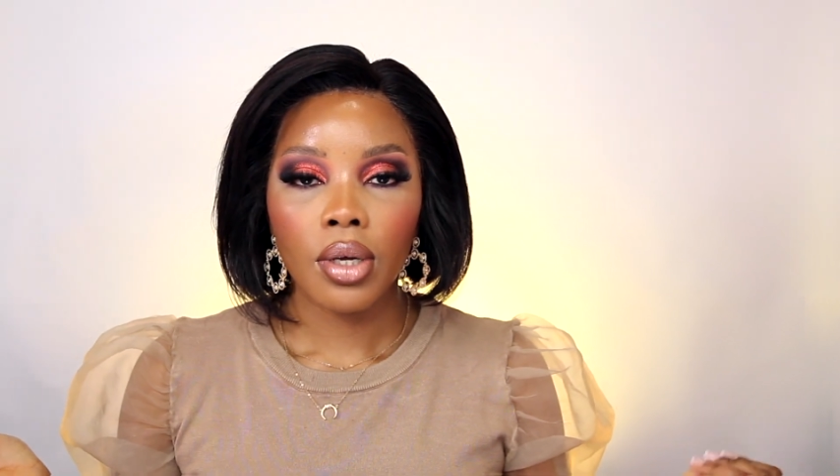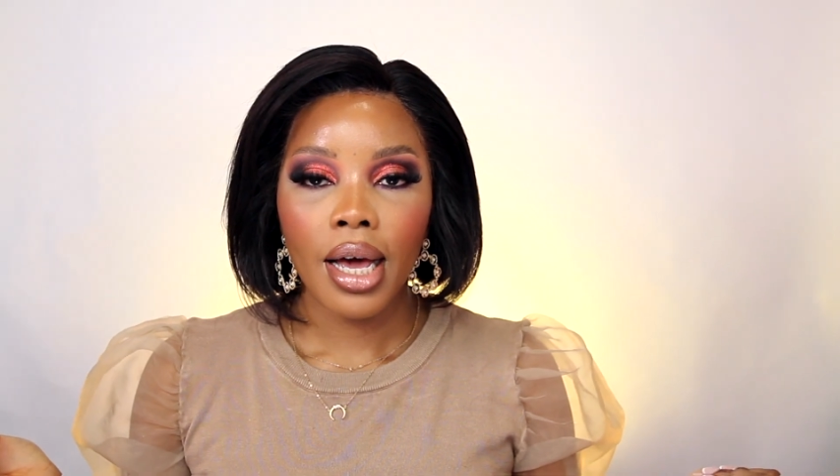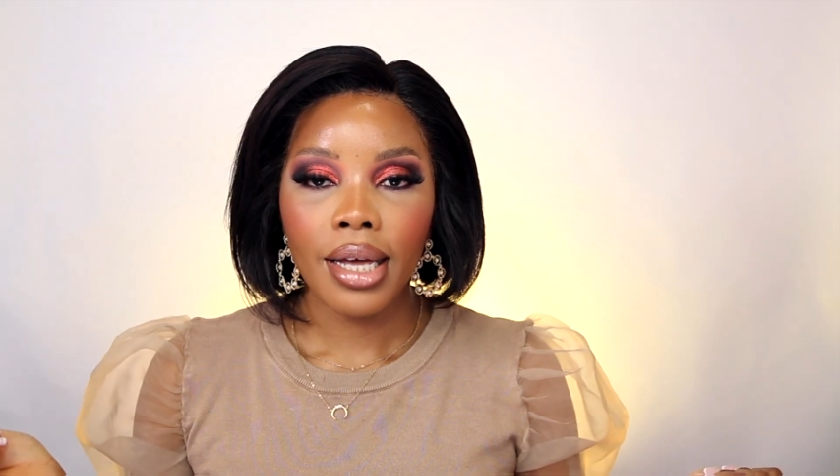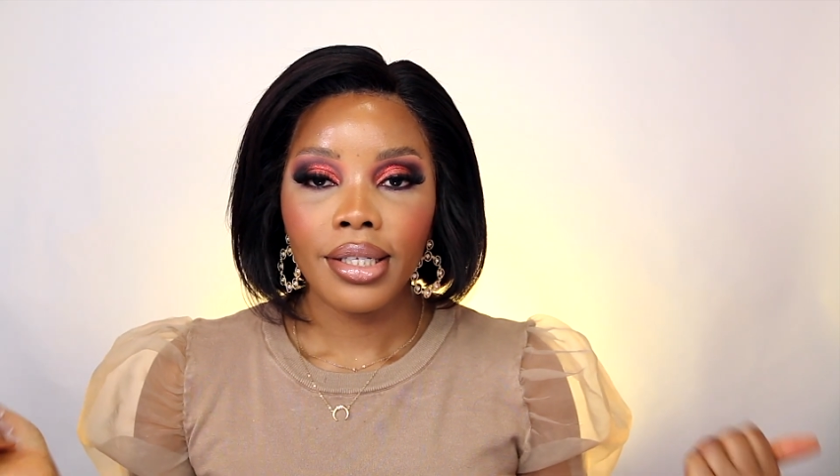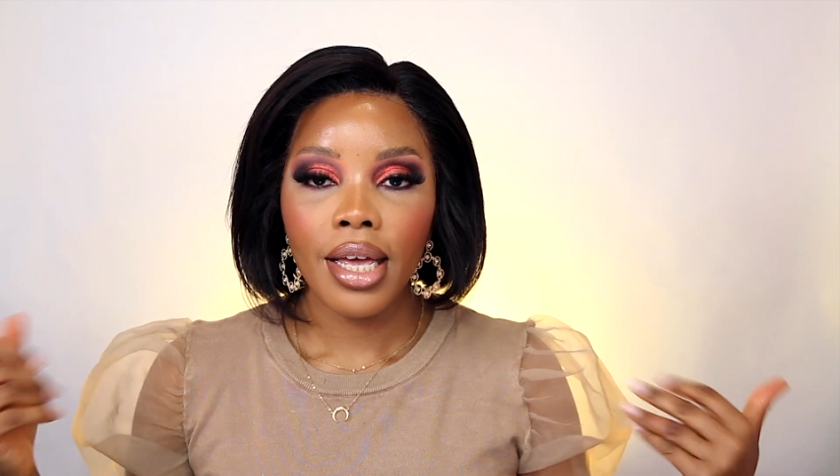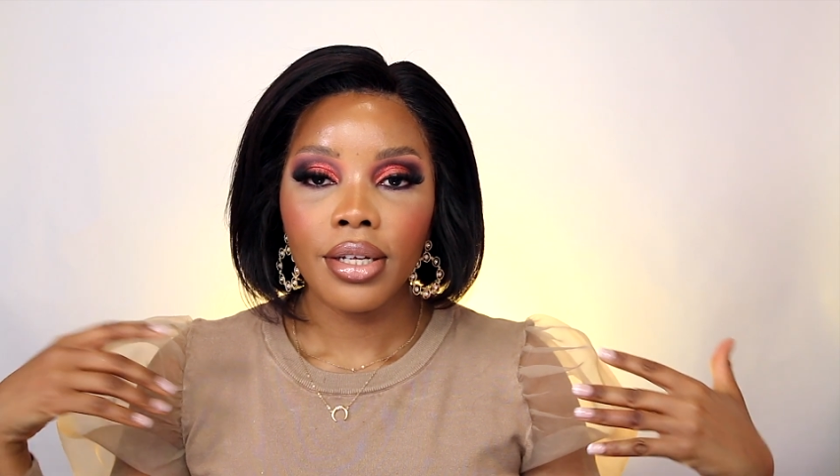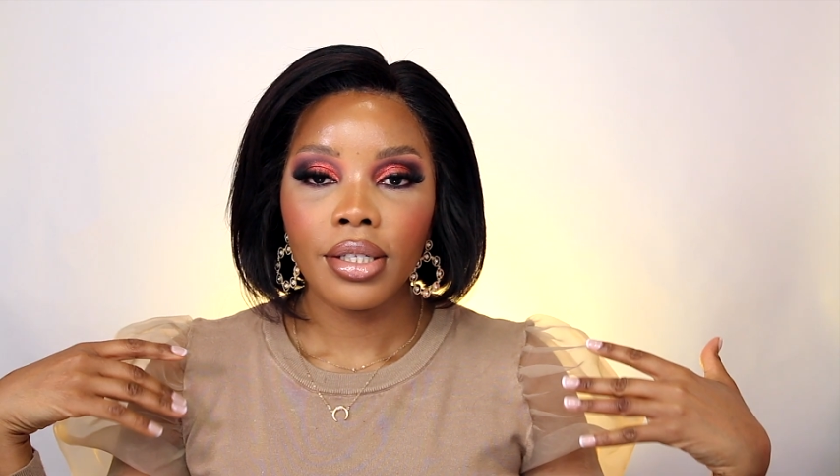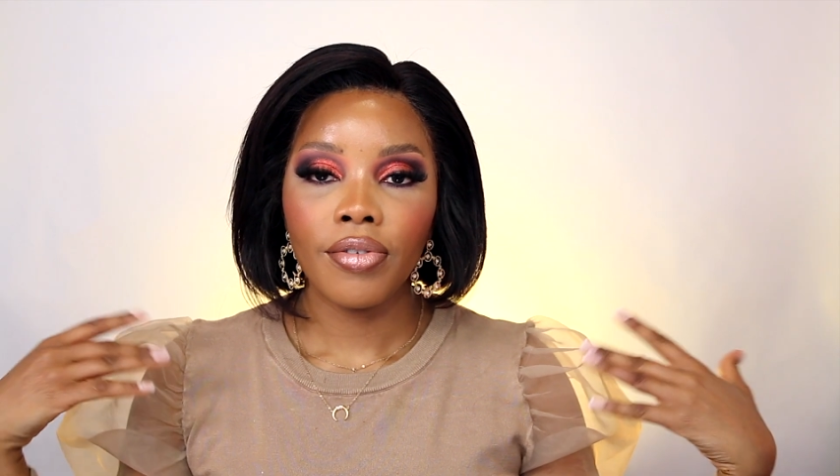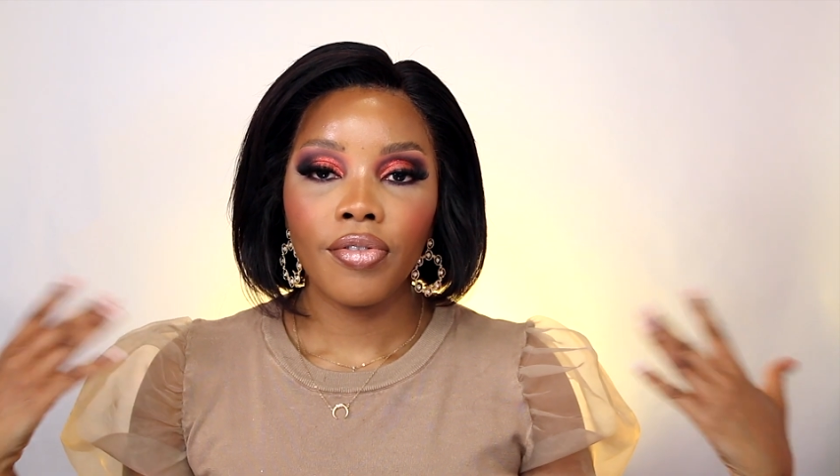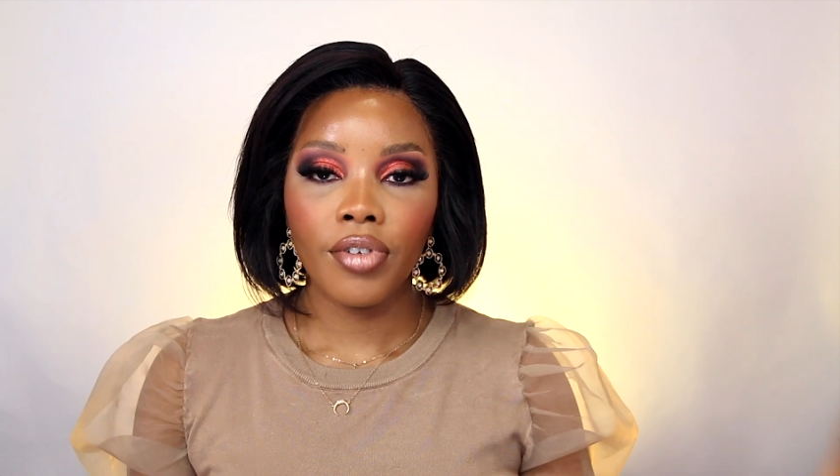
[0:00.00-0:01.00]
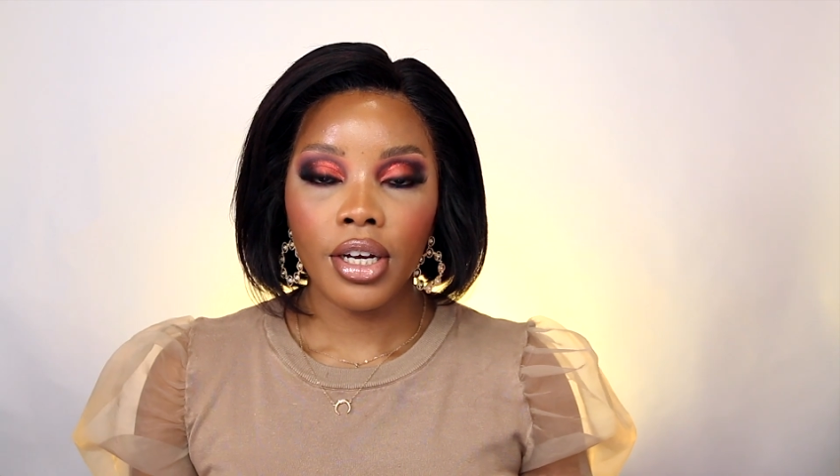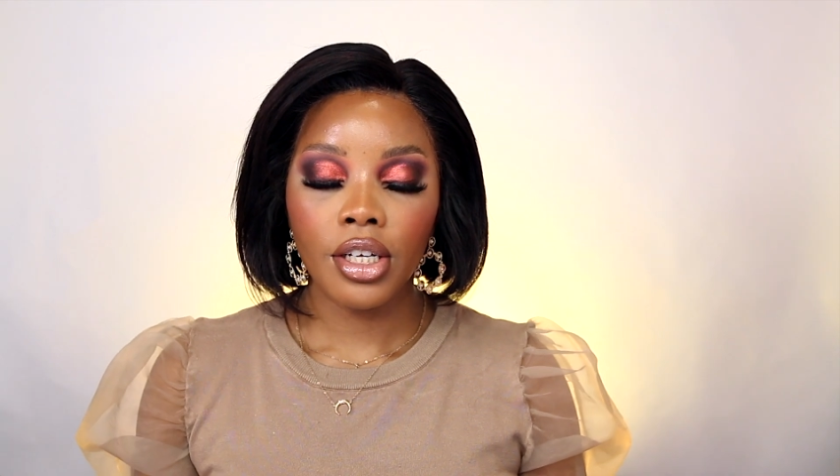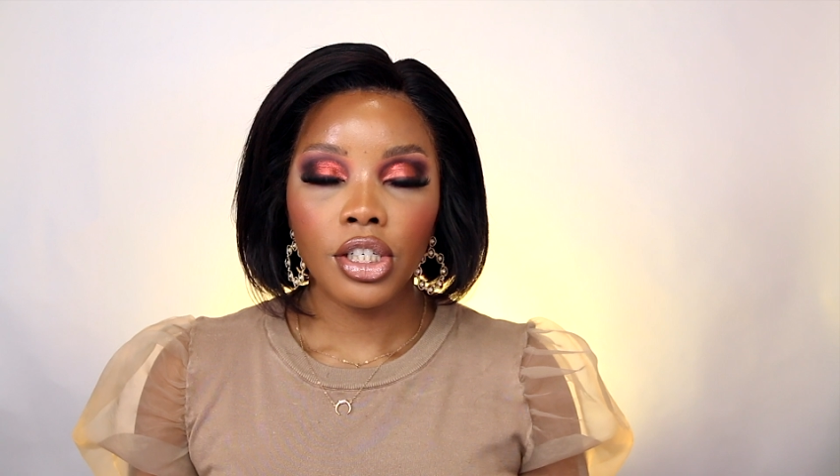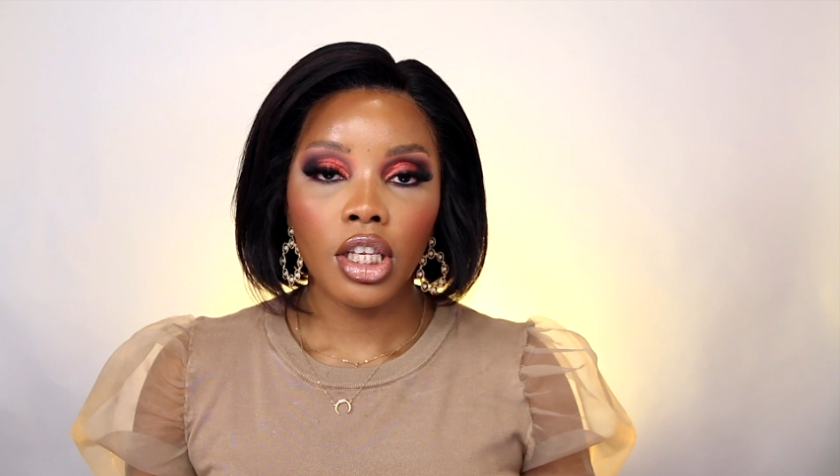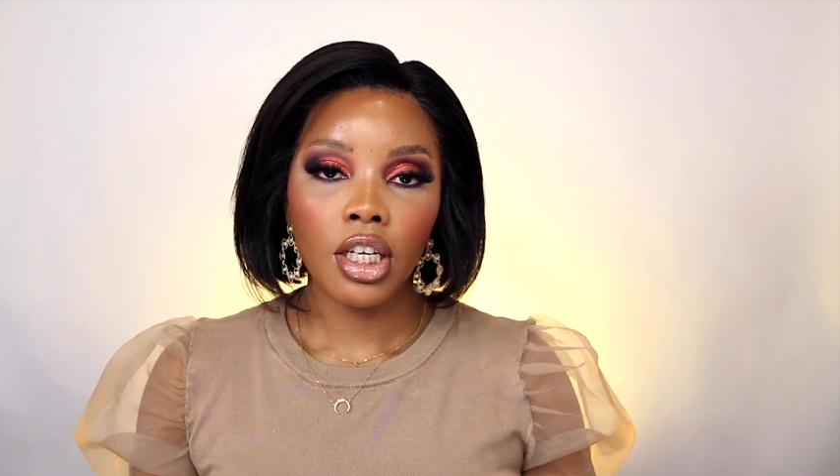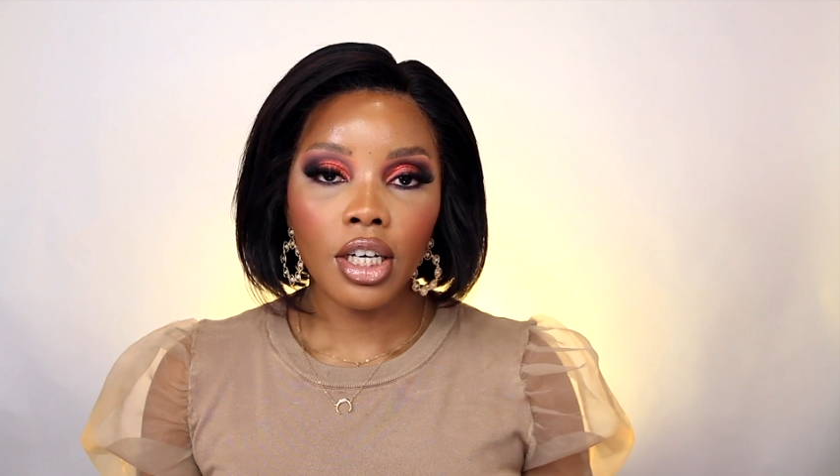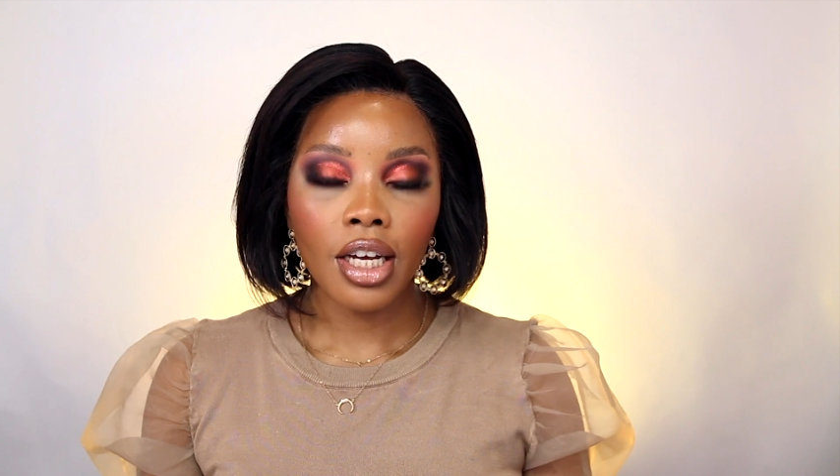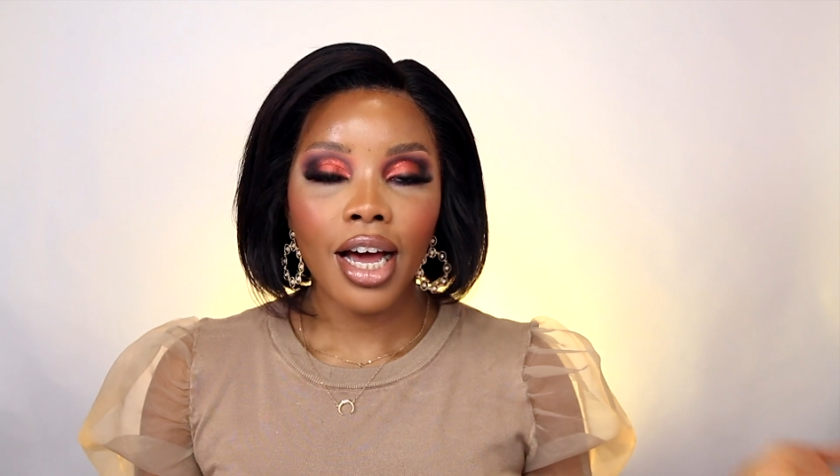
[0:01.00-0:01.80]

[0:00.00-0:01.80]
guys, here is the finished look.